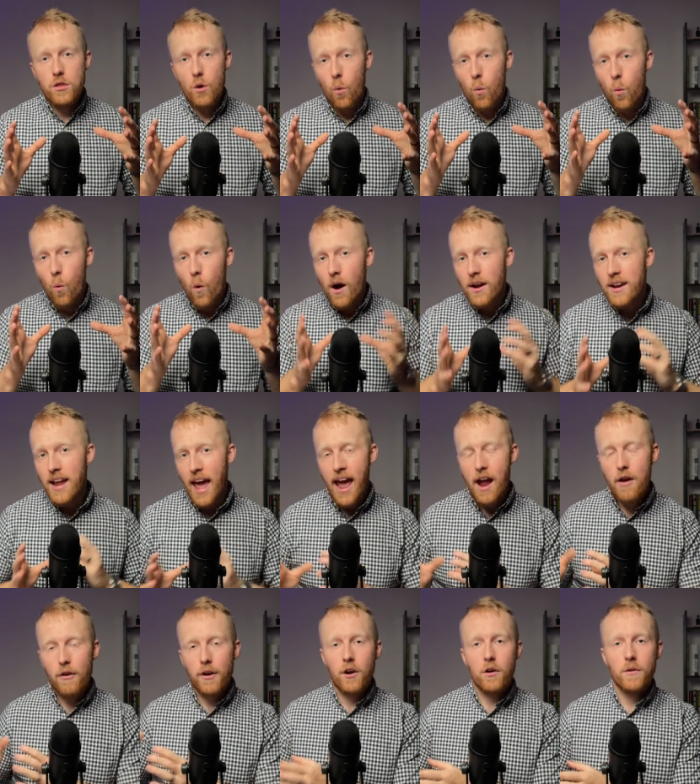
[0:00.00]
The one
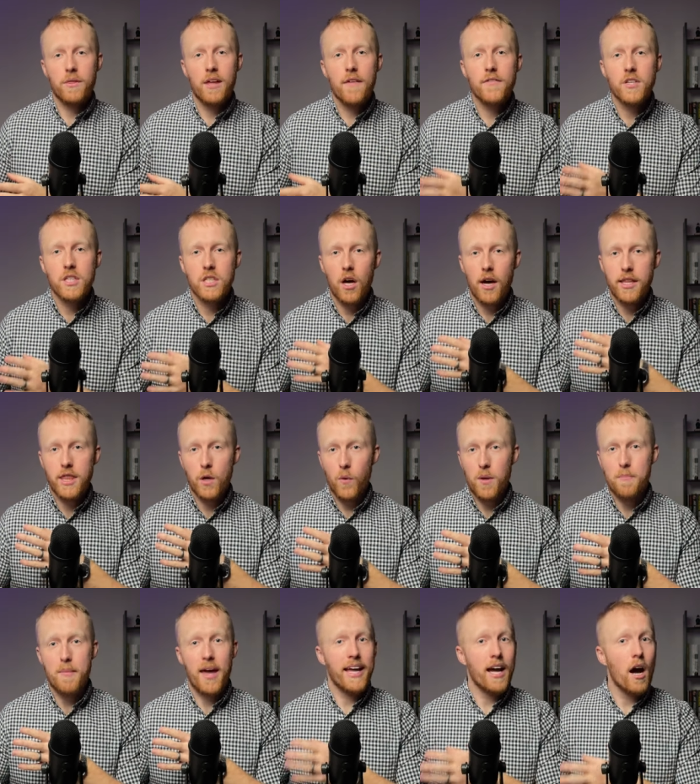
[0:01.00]
area on the other side that
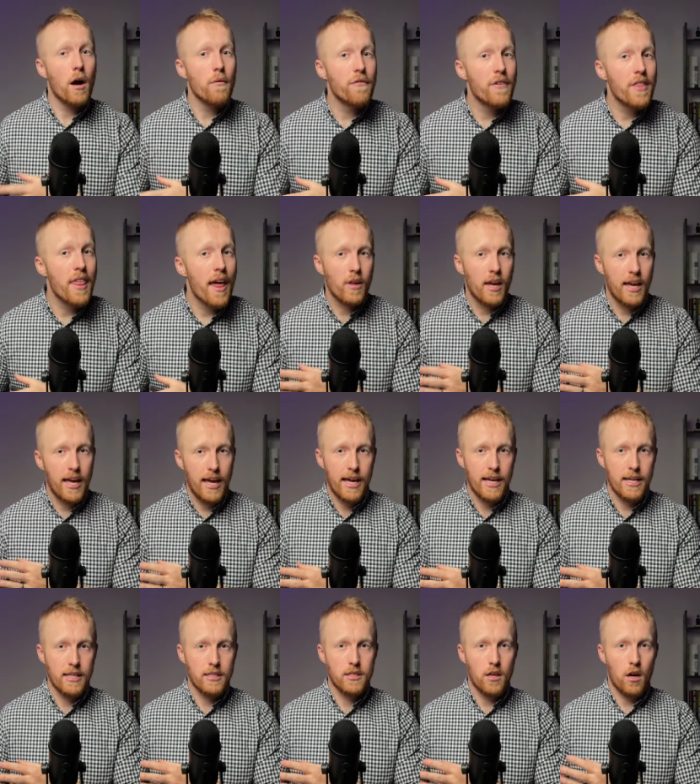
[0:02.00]
we make up for that
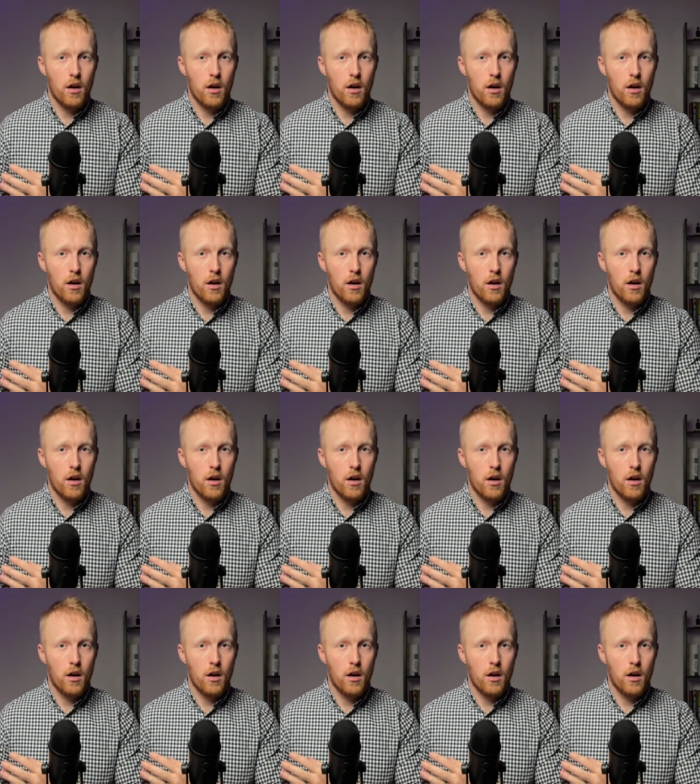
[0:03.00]
is